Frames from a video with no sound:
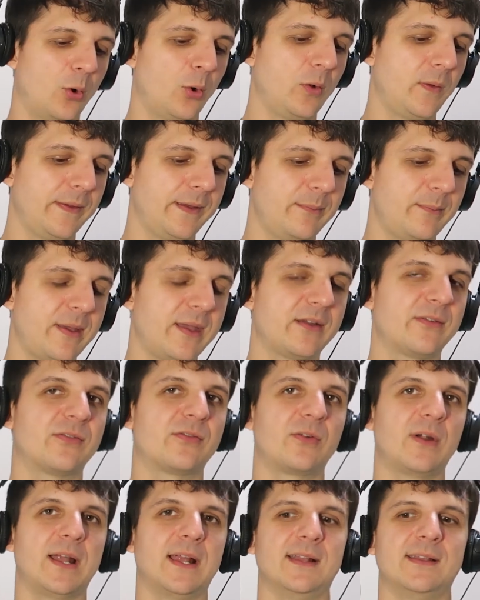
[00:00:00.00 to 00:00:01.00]
only make
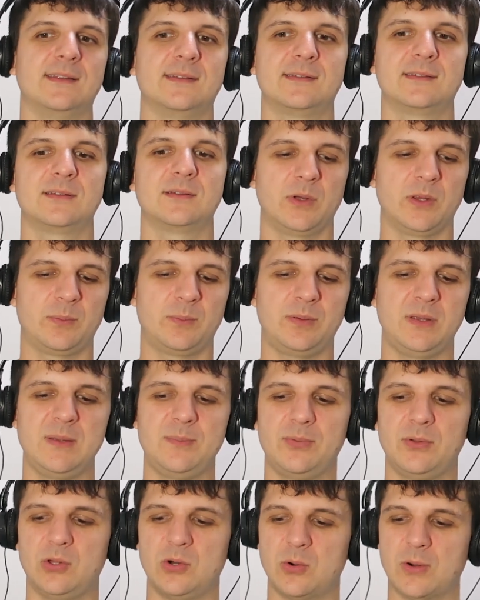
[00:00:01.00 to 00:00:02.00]
friends with
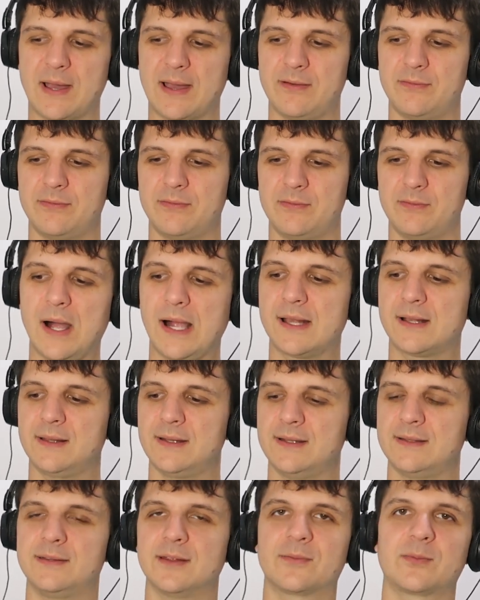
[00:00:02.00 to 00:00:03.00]
people who have
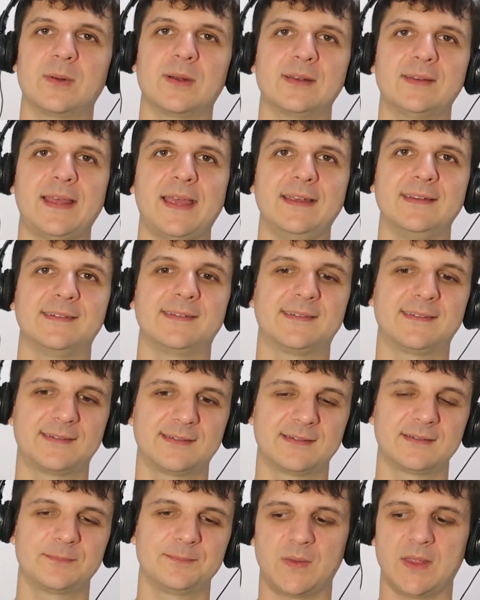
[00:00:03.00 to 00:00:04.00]
widely different
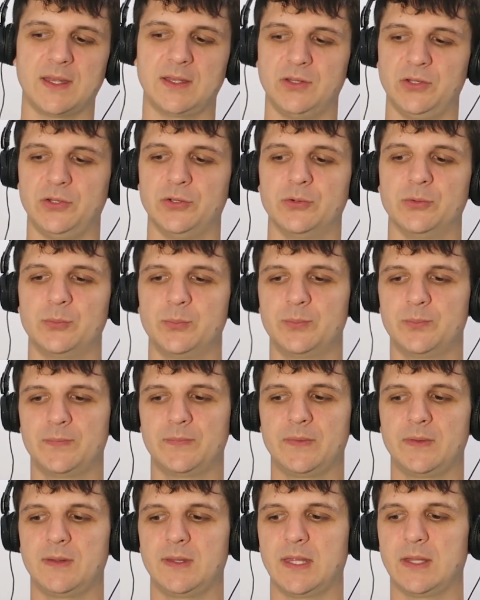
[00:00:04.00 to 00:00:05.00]
tastes than you
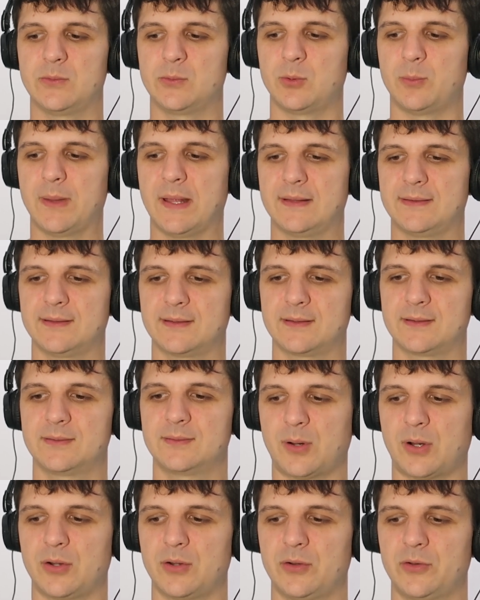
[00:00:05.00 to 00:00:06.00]
in romantic
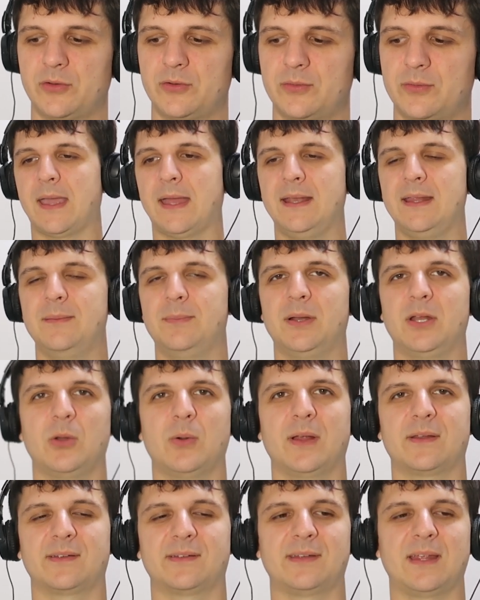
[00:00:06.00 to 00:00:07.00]
partners. Anybody
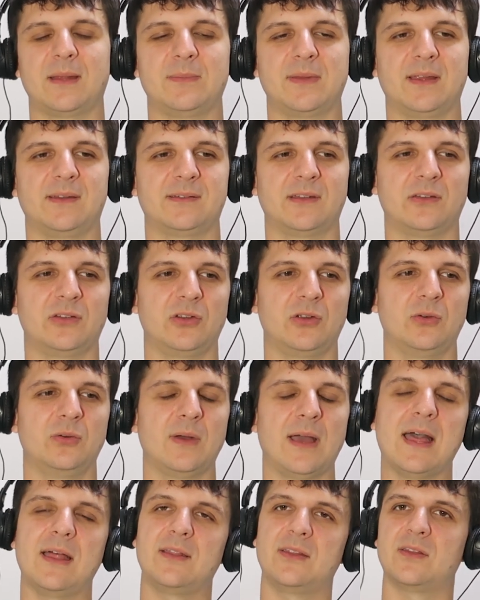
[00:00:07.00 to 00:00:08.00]
who has the same taste as
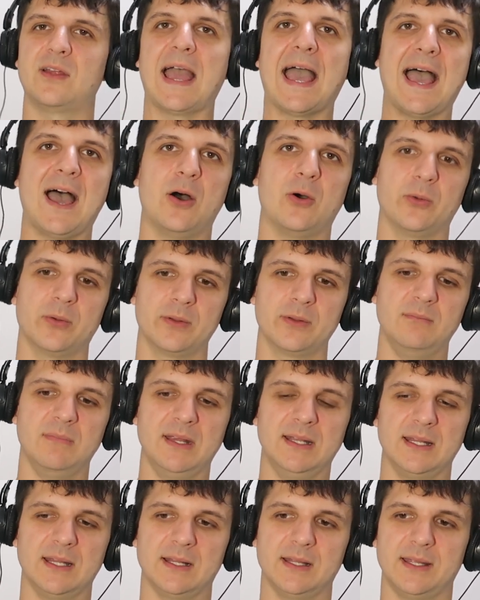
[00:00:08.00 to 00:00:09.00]
you, out
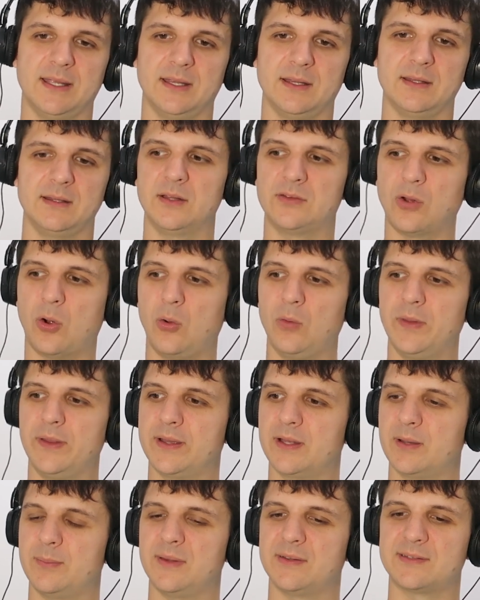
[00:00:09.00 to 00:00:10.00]
immediately. It's only
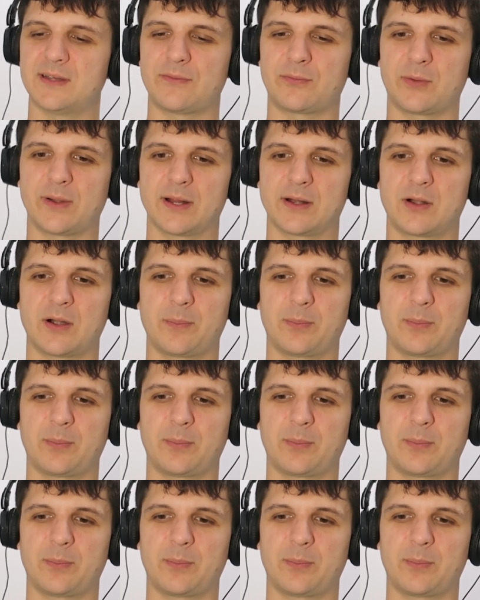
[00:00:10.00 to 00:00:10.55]
going to be suffering and